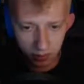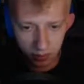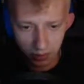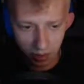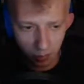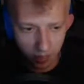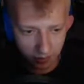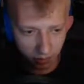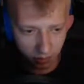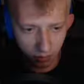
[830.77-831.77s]
We gotta go back
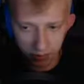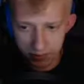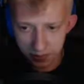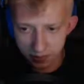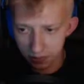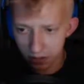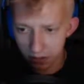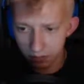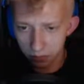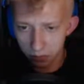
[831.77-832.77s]
through all this
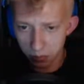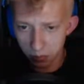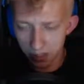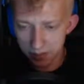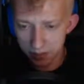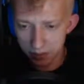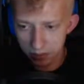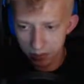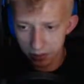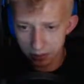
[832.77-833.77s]
convoluted mess, so let's
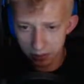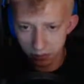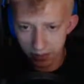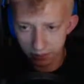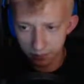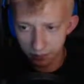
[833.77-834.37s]
go ahead and do that.